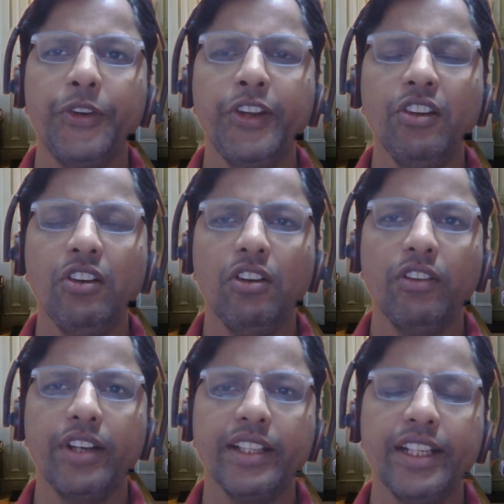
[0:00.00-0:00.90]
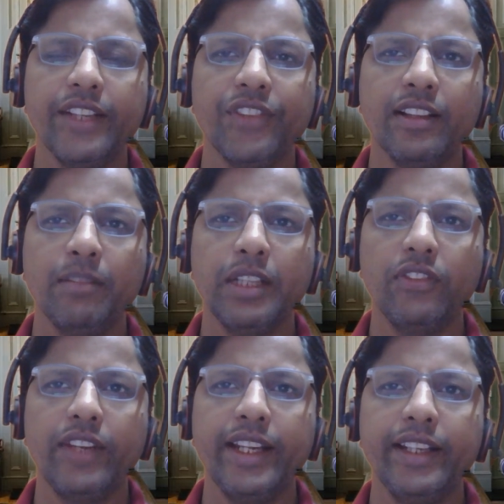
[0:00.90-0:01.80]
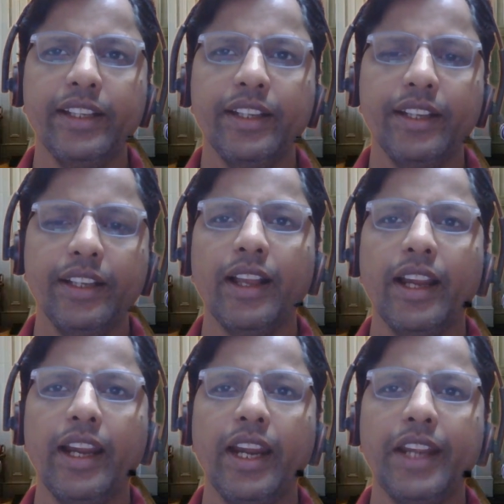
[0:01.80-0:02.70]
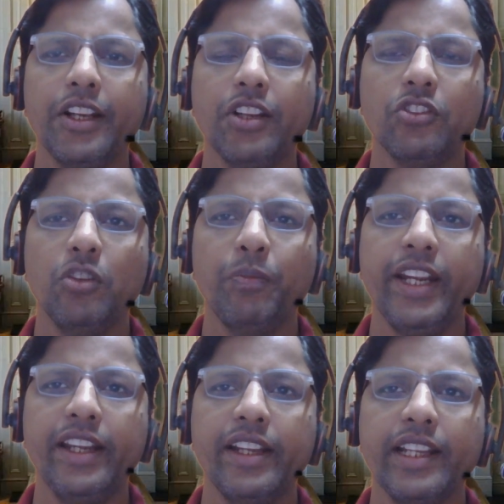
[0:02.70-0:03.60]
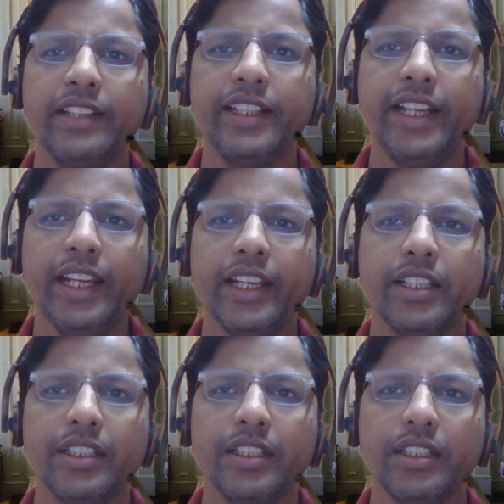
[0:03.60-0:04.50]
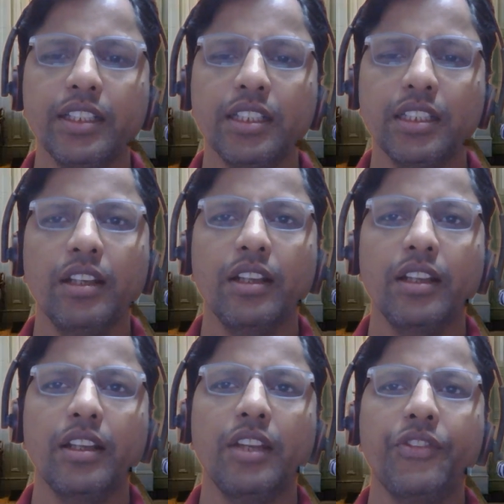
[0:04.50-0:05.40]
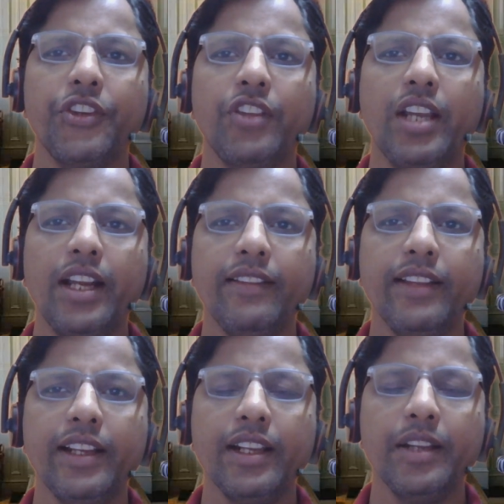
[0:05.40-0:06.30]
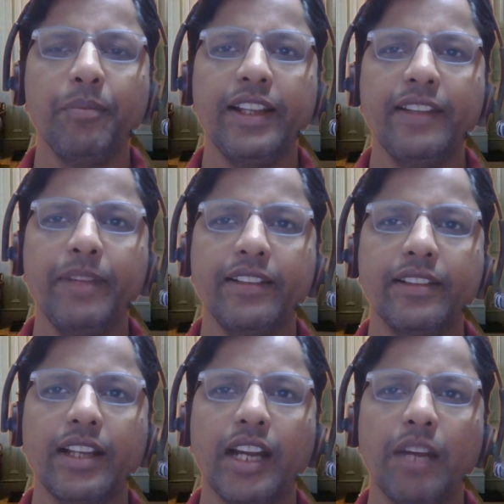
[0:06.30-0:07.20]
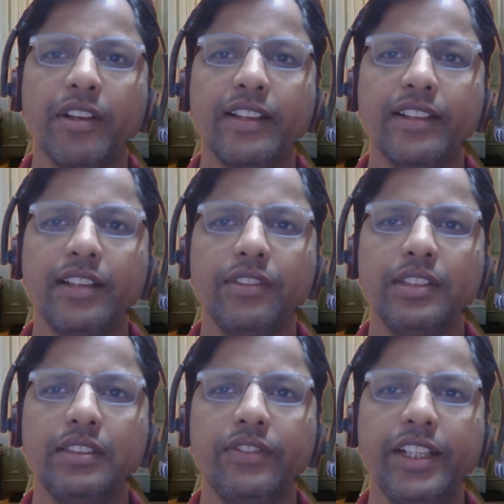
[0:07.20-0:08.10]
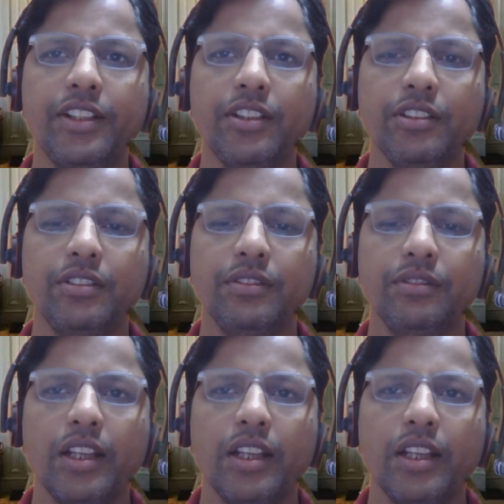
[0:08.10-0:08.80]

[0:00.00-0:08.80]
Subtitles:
Do you know what is the difference between enteroscopy and EGD? If you know the answer, please mention in the comment section of this video.